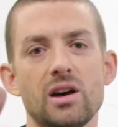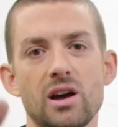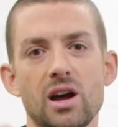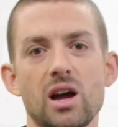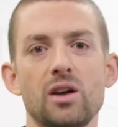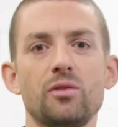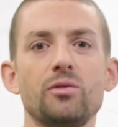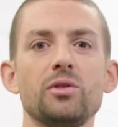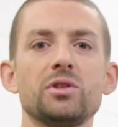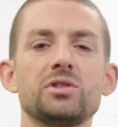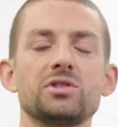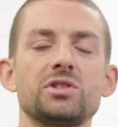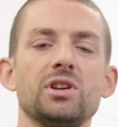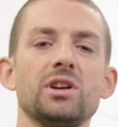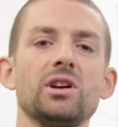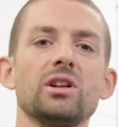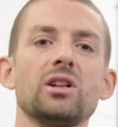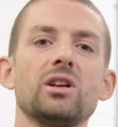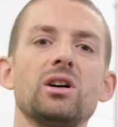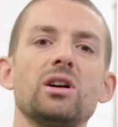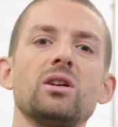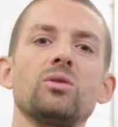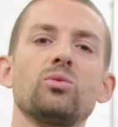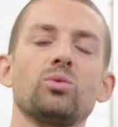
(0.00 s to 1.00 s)
Every Single
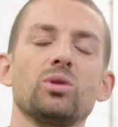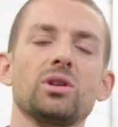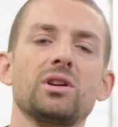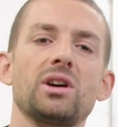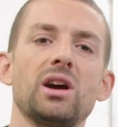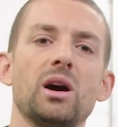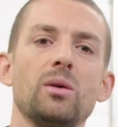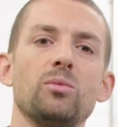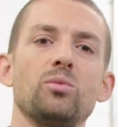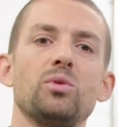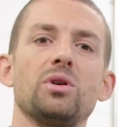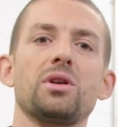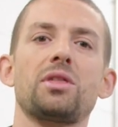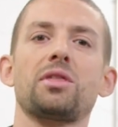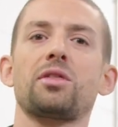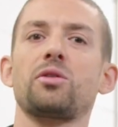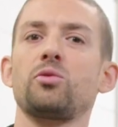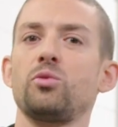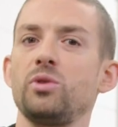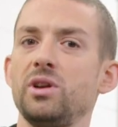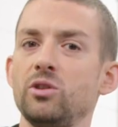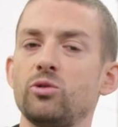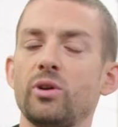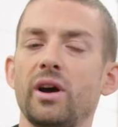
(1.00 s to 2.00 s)
R will come with
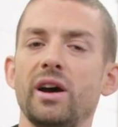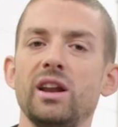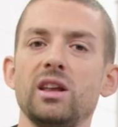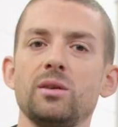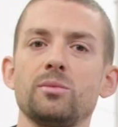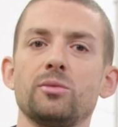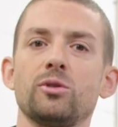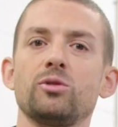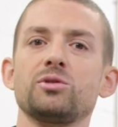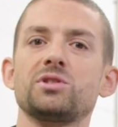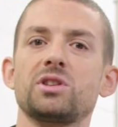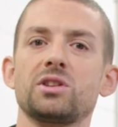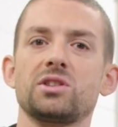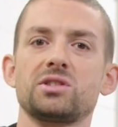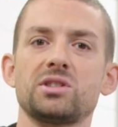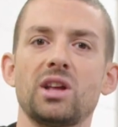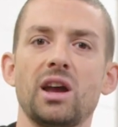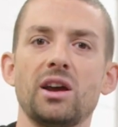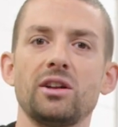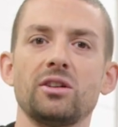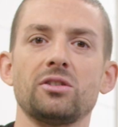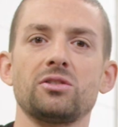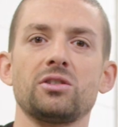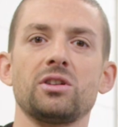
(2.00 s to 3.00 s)
3 riding modes as
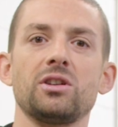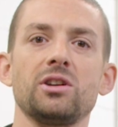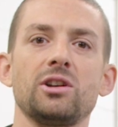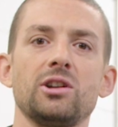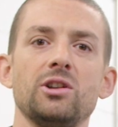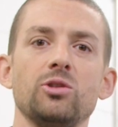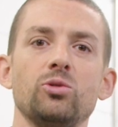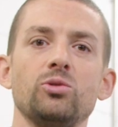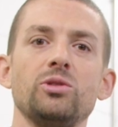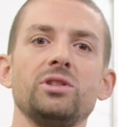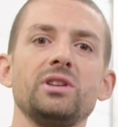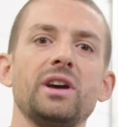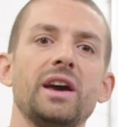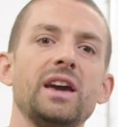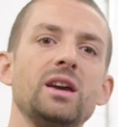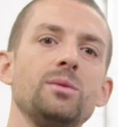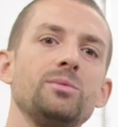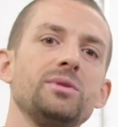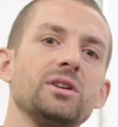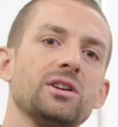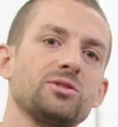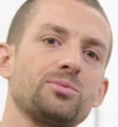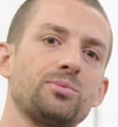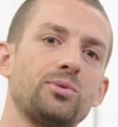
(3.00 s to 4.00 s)
standard, including
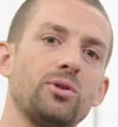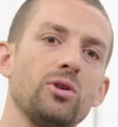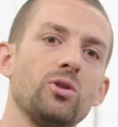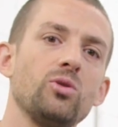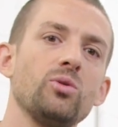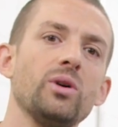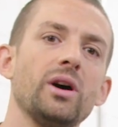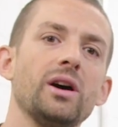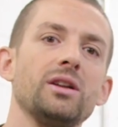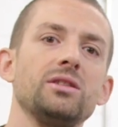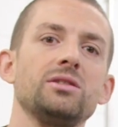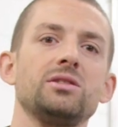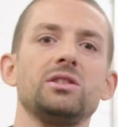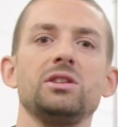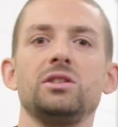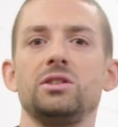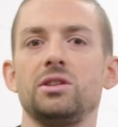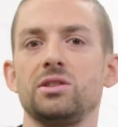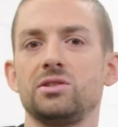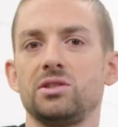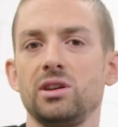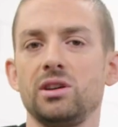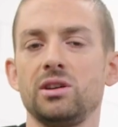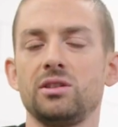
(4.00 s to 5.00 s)
ABS Pro and
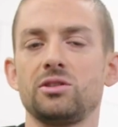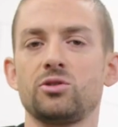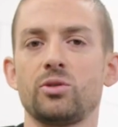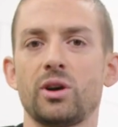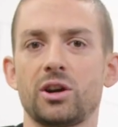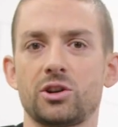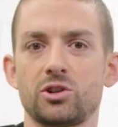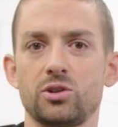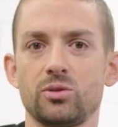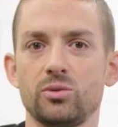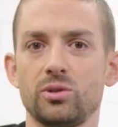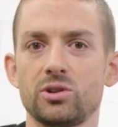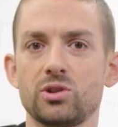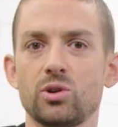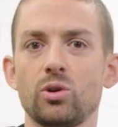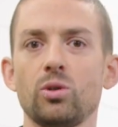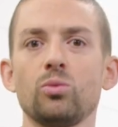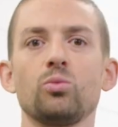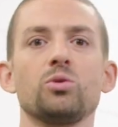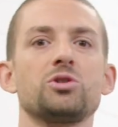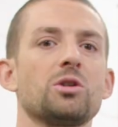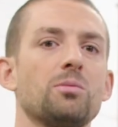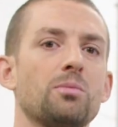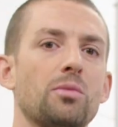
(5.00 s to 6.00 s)
DTC traction control,
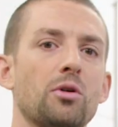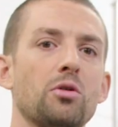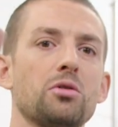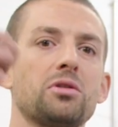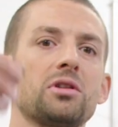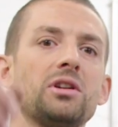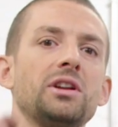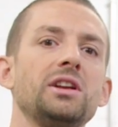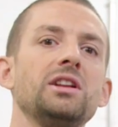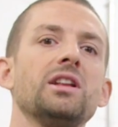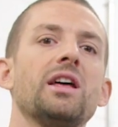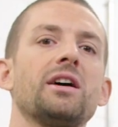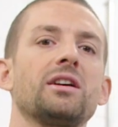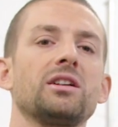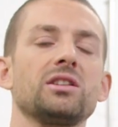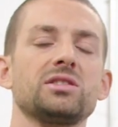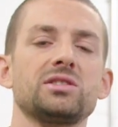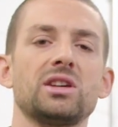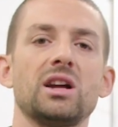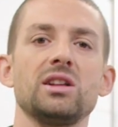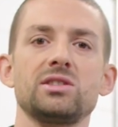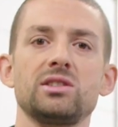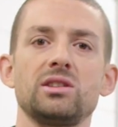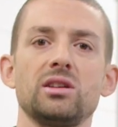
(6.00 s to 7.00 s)
which are both lean angle
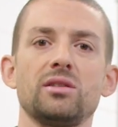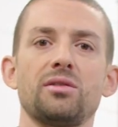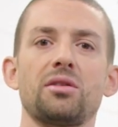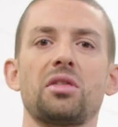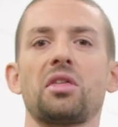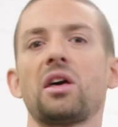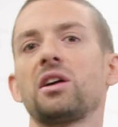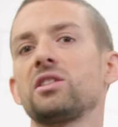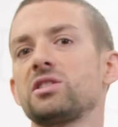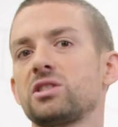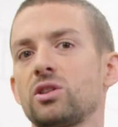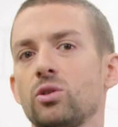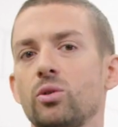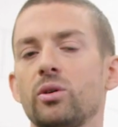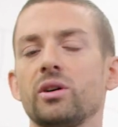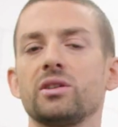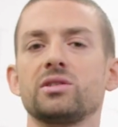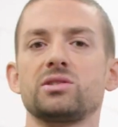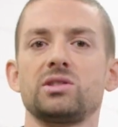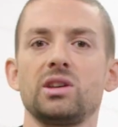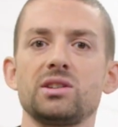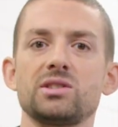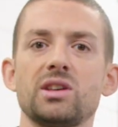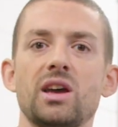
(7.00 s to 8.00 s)
sensitive thanks to our
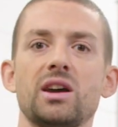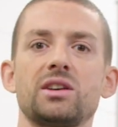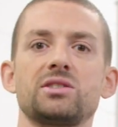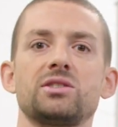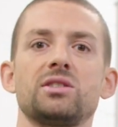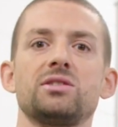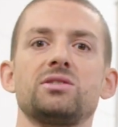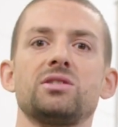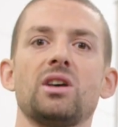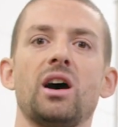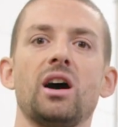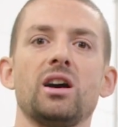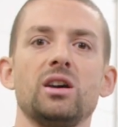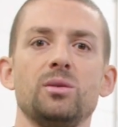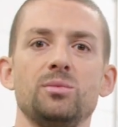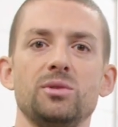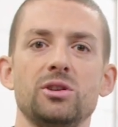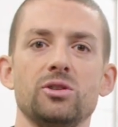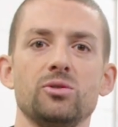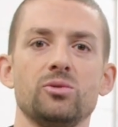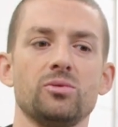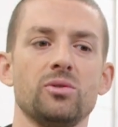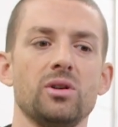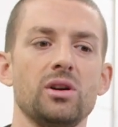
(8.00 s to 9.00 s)
6-axis
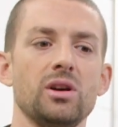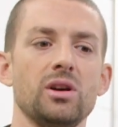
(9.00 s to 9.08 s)
IMU.